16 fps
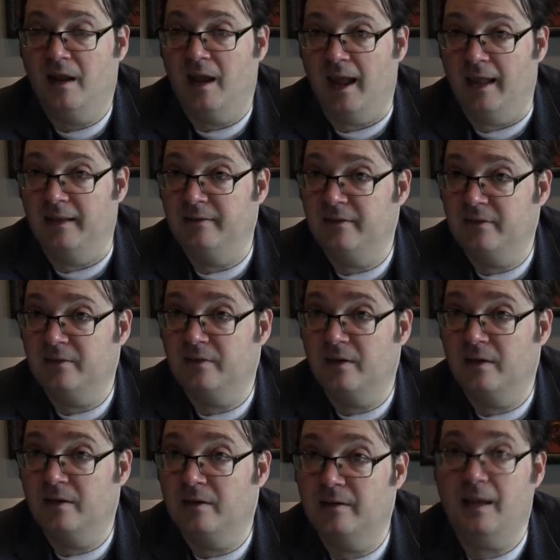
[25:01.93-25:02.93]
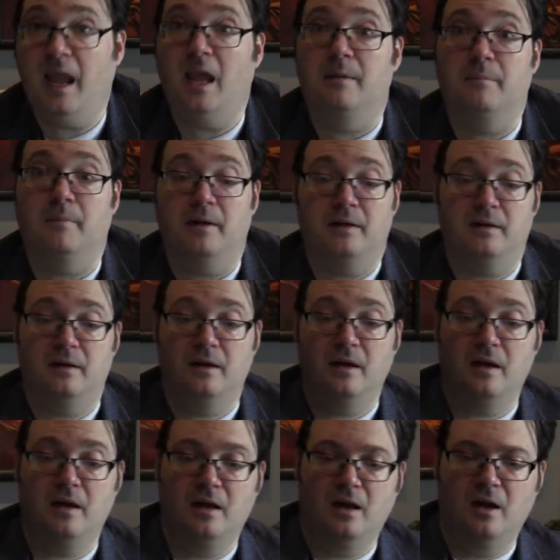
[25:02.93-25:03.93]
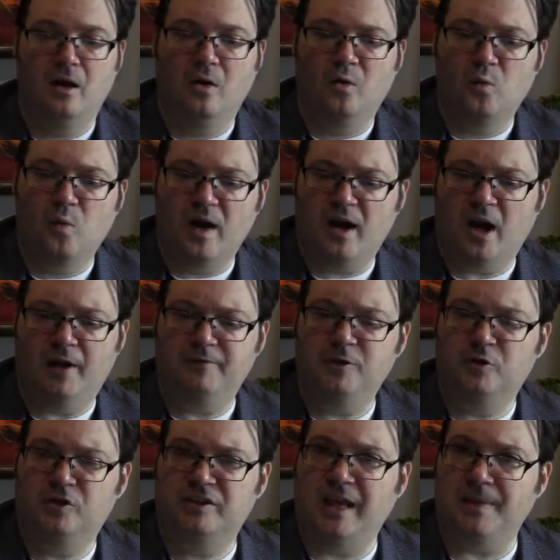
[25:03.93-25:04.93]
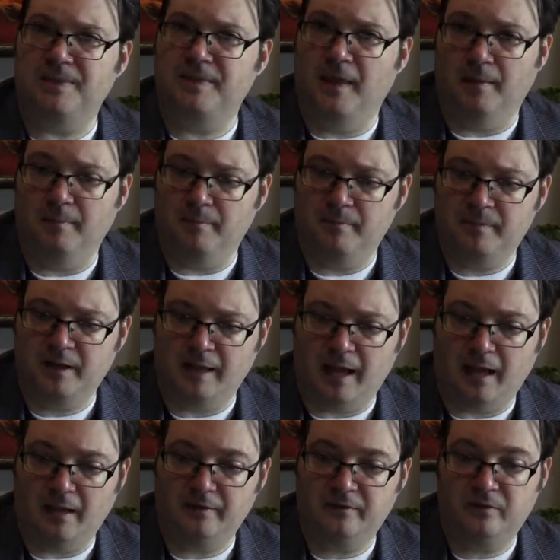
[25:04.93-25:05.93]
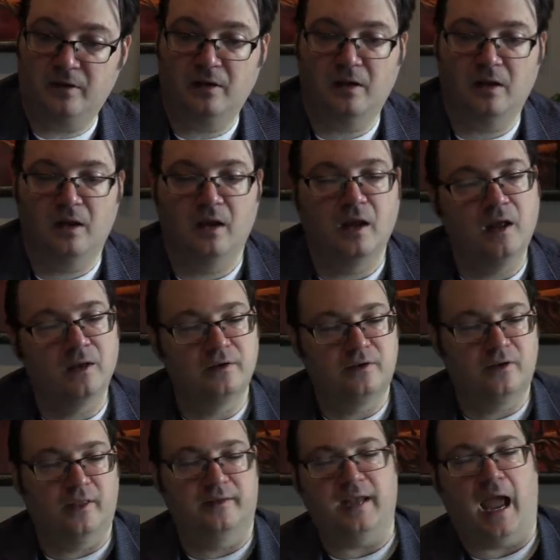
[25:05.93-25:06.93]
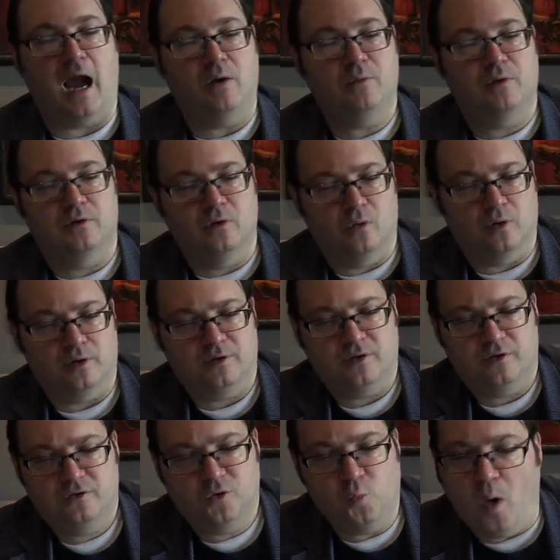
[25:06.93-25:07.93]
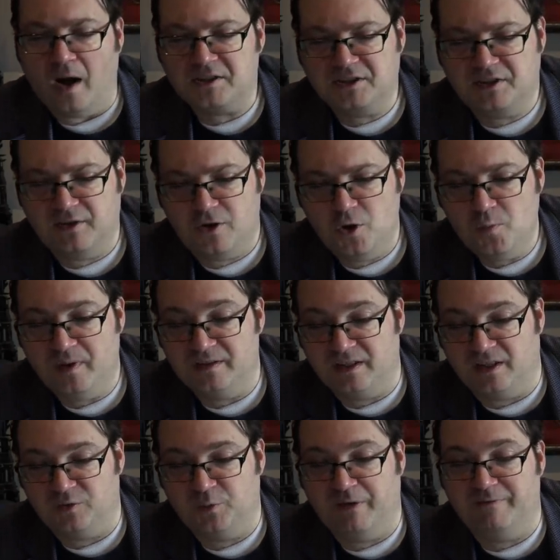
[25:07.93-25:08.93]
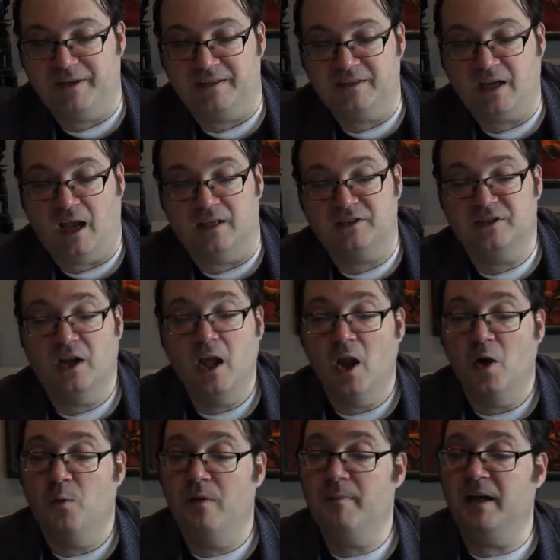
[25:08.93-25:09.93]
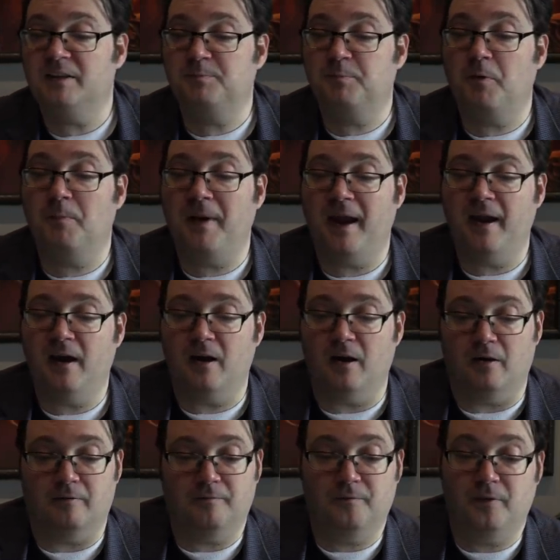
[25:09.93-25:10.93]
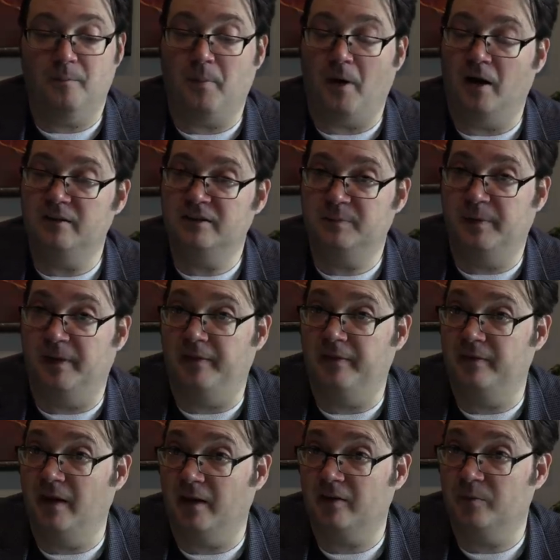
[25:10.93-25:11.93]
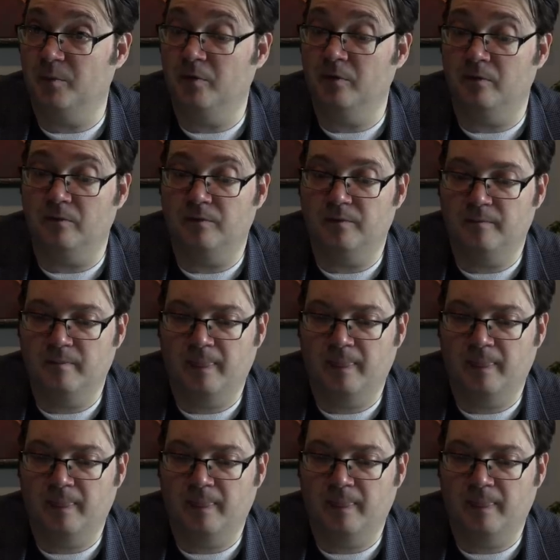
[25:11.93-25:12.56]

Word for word: Hence, the game. Where have you sent them? he asked to the tower, Lord, to watch the humans as we've discussed, we must prepare for the bondsmith's next move.